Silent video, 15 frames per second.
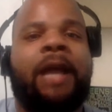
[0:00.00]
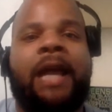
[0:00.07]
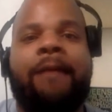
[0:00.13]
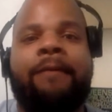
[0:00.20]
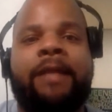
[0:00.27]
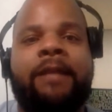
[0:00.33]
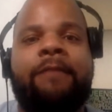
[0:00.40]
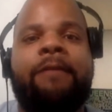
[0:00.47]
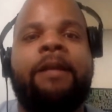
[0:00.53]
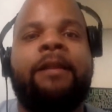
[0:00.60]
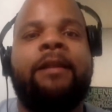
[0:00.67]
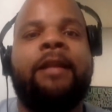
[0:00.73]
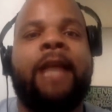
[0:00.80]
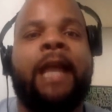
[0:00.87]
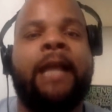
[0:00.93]
don't have any
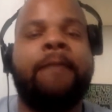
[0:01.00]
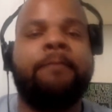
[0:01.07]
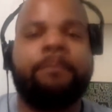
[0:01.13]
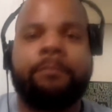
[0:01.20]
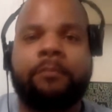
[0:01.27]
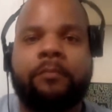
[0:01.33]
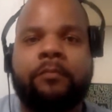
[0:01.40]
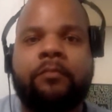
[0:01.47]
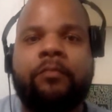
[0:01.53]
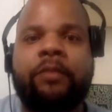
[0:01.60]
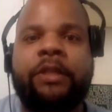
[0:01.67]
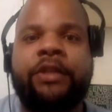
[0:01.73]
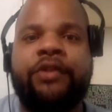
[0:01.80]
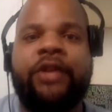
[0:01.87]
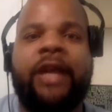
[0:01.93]
faith in that
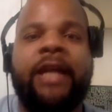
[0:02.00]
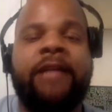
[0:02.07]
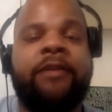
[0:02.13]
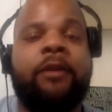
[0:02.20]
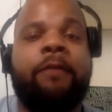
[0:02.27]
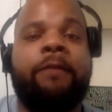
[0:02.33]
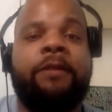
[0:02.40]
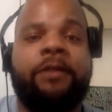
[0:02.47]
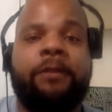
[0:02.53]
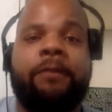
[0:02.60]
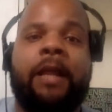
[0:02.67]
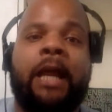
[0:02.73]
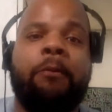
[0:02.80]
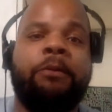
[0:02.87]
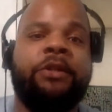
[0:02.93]
Giants offensive
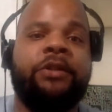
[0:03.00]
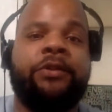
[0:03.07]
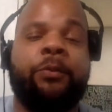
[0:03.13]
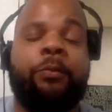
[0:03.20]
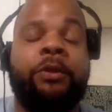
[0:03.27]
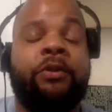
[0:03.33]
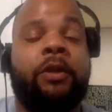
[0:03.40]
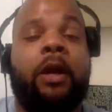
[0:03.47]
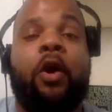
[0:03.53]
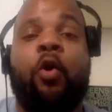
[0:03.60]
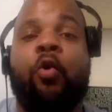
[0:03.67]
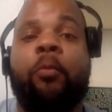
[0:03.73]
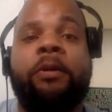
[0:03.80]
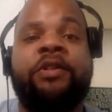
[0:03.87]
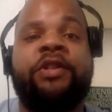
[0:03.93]
line, which is with a
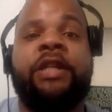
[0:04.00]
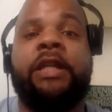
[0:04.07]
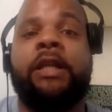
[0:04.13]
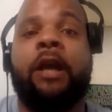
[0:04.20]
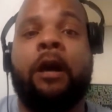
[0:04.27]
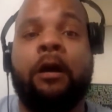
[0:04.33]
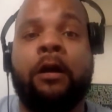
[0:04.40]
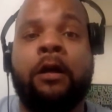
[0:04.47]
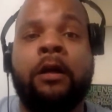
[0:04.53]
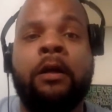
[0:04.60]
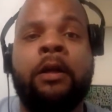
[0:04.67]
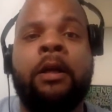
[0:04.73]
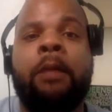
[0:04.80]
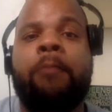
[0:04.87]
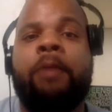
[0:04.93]
whole bunch of young
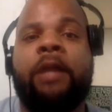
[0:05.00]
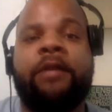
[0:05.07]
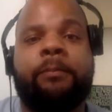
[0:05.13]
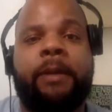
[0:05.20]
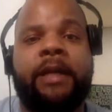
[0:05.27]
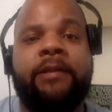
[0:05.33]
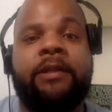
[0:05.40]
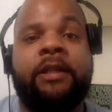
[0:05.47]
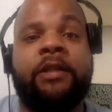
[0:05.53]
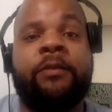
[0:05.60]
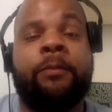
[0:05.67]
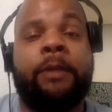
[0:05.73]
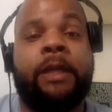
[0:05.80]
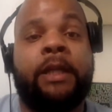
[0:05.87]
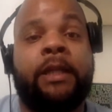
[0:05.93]
prospects in
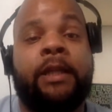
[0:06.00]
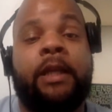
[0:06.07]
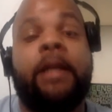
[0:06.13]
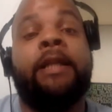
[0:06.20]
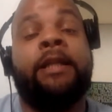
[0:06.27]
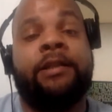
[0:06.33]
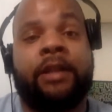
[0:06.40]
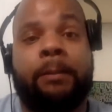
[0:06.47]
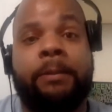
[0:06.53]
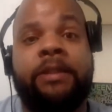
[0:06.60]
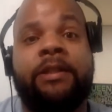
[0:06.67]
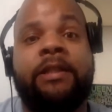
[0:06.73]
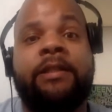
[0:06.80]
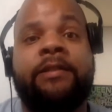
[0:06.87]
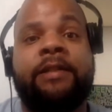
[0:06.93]
this coming
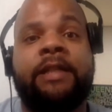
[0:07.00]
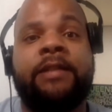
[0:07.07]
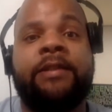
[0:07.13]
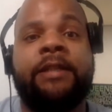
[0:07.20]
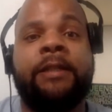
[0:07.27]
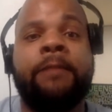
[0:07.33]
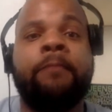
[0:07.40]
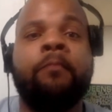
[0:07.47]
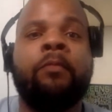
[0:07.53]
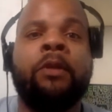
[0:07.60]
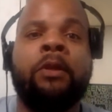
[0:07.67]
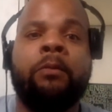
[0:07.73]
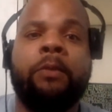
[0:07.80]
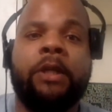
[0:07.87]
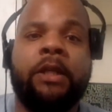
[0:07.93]
into this season.
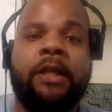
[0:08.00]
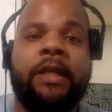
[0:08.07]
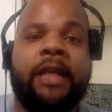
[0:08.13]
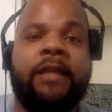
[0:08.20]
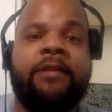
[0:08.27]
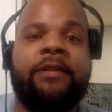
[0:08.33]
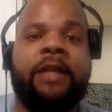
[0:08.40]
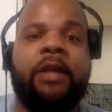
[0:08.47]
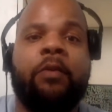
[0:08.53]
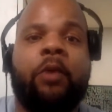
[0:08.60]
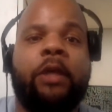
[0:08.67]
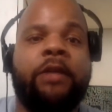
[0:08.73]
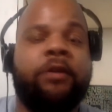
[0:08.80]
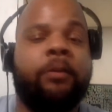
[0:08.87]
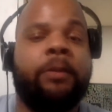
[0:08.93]
When you look at
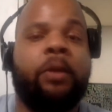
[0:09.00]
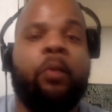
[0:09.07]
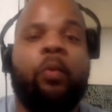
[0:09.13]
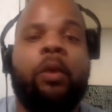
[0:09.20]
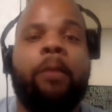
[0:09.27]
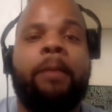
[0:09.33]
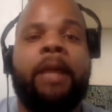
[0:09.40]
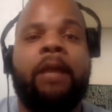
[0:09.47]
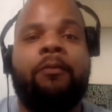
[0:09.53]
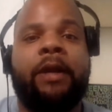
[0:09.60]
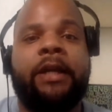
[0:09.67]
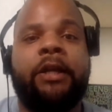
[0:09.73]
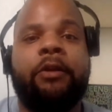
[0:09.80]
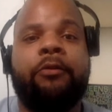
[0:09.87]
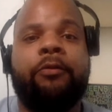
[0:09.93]
Saquon, it's going to be a one-man
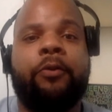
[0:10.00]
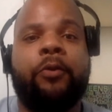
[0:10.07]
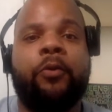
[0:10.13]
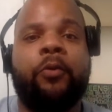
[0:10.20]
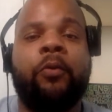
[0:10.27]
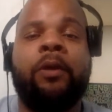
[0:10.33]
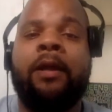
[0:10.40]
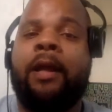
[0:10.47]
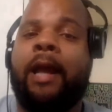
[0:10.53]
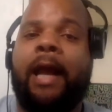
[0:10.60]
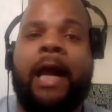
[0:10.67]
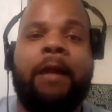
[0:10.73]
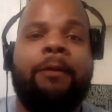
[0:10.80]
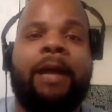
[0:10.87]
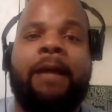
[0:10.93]
wrecking crew.
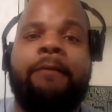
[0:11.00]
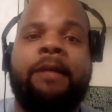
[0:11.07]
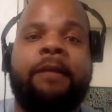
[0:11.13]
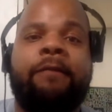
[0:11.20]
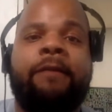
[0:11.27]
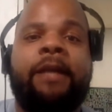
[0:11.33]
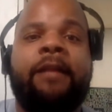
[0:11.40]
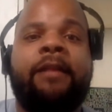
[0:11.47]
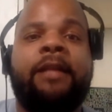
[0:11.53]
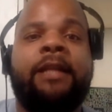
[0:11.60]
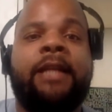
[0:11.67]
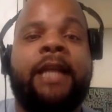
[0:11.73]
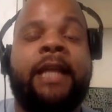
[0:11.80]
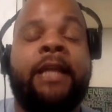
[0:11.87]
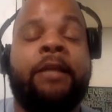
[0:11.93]
I don't have any faith in
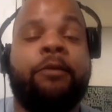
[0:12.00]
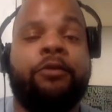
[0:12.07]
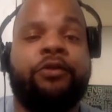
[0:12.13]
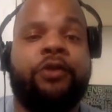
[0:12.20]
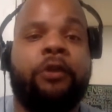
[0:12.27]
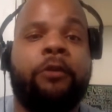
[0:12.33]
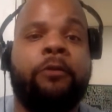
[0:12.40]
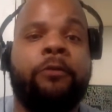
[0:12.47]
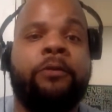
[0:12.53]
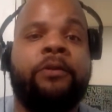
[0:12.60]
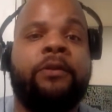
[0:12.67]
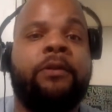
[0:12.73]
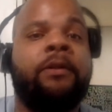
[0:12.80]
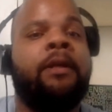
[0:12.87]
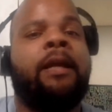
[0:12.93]
Daniel
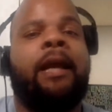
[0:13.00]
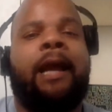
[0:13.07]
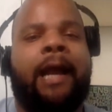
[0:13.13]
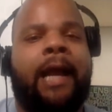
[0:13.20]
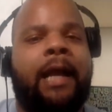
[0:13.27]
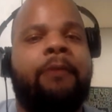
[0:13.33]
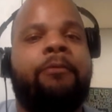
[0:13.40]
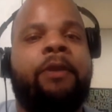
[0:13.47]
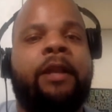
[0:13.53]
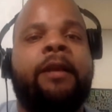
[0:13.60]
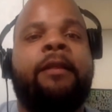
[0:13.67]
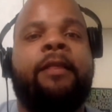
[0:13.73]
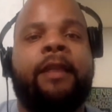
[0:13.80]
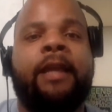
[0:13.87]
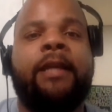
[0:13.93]
Jones. I
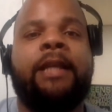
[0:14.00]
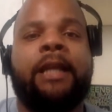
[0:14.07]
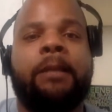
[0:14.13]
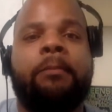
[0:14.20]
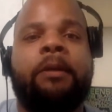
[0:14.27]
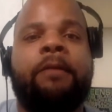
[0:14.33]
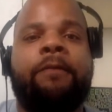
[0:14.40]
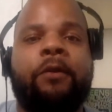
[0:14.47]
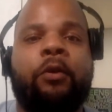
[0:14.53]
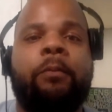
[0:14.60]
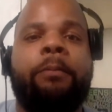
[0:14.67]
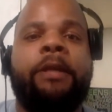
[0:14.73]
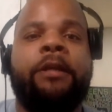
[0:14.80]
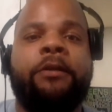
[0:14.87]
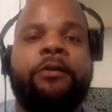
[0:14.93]
really think that the Buffalo
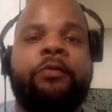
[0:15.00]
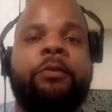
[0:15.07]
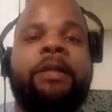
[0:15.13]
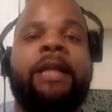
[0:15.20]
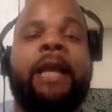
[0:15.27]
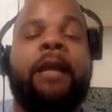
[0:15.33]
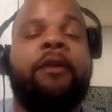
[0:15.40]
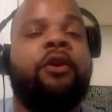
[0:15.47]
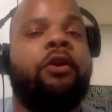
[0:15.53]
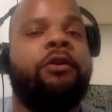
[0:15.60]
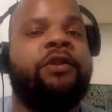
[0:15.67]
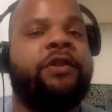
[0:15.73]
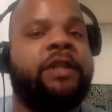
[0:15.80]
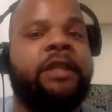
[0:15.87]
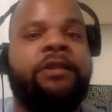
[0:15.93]
Bills, with that
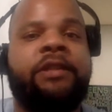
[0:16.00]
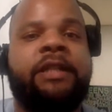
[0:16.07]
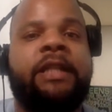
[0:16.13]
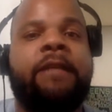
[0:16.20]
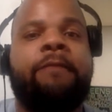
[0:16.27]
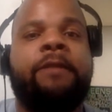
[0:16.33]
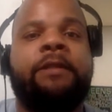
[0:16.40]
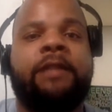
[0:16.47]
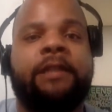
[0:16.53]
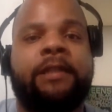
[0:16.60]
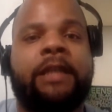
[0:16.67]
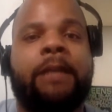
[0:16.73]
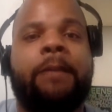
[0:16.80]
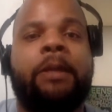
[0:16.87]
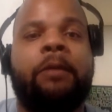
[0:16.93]
stingy defense that's
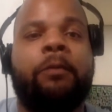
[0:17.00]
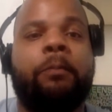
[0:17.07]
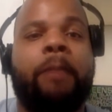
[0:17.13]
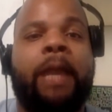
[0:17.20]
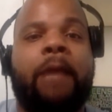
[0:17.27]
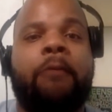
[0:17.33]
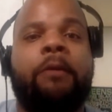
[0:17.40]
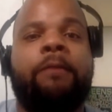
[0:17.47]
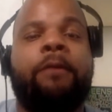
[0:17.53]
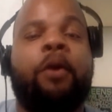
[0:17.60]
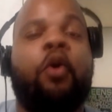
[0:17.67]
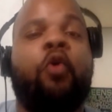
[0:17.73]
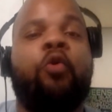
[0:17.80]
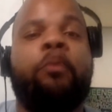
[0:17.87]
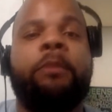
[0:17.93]
coming back with a
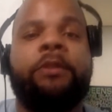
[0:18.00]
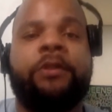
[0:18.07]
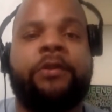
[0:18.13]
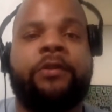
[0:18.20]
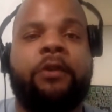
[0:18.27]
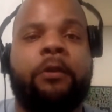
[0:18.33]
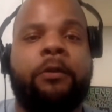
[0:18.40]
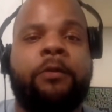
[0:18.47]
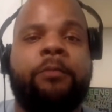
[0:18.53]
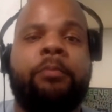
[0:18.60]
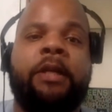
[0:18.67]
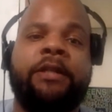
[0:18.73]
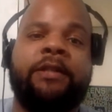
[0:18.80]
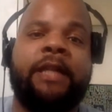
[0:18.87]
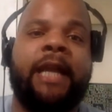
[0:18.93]
whole bunch of starters,
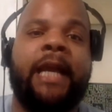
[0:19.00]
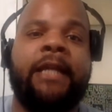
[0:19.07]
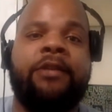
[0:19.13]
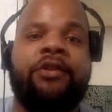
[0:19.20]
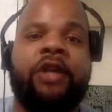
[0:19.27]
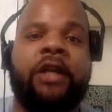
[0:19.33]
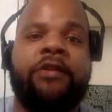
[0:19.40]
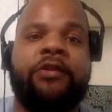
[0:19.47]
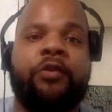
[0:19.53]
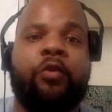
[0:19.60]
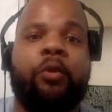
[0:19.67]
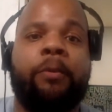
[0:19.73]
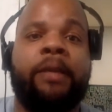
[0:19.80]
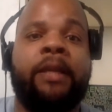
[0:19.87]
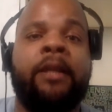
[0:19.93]
plus they added Josh
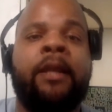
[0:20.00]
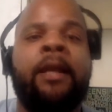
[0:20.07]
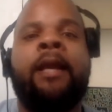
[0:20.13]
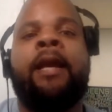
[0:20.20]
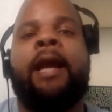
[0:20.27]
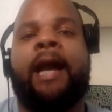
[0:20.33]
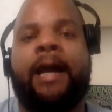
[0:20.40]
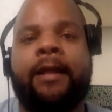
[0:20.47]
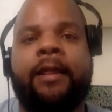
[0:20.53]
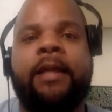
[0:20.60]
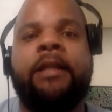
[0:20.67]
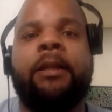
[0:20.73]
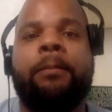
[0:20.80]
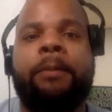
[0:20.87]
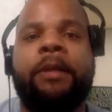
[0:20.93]
Norman, I
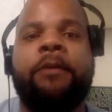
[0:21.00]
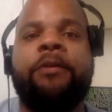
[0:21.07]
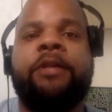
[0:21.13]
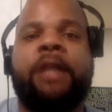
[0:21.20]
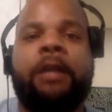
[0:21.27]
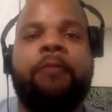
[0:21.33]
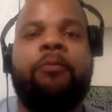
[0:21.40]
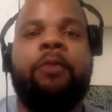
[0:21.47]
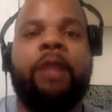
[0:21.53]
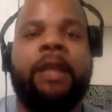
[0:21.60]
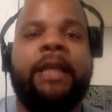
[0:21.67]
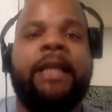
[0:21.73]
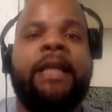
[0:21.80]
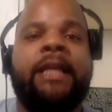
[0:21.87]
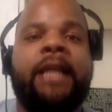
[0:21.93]
think the Bills can
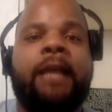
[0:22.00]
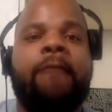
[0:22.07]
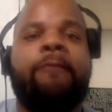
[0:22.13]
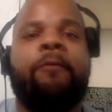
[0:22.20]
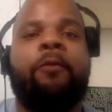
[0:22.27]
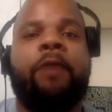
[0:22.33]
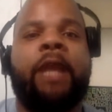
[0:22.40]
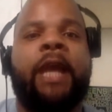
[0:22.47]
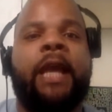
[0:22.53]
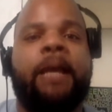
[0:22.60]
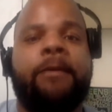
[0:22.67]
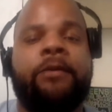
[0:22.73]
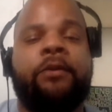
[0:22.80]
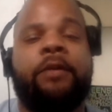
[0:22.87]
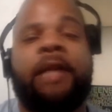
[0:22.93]
really get that
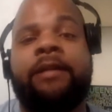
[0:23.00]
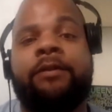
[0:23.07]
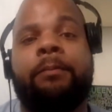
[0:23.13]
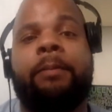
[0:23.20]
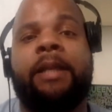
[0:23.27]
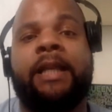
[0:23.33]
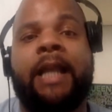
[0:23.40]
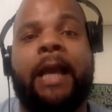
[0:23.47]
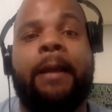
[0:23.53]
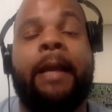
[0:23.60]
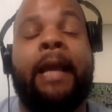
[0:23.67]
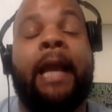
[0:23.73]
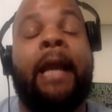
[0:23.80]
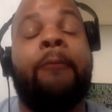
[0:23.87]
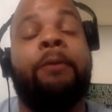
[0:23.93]
4.5. So that's a bet that
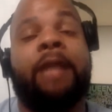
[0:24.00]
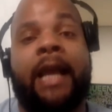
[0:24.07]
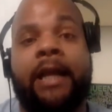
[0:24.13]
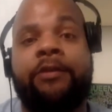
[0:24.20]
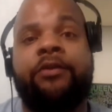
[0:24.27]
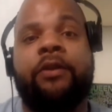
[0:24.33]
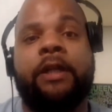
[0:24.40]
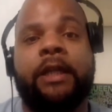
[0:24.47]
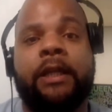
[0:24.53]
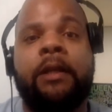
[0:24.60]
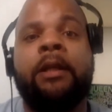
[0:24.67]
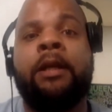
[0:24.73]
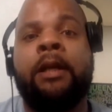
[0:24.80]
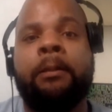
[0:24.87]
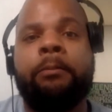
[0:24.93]
I would actually
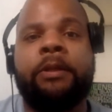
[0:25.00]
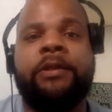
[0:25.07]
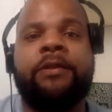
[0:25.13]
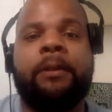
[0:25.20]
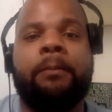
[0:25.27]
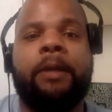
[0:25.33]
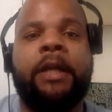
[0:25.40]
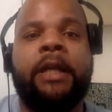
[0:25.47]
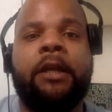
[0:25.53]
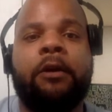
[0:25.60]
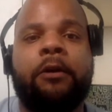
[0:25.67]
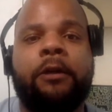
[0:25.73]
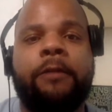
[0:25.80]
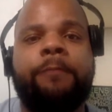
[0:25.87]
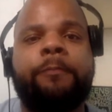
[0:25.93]
put some money
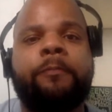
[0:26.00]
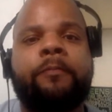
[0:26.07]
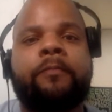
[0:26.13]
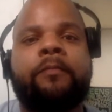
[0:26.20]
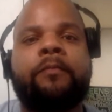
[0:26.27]
on.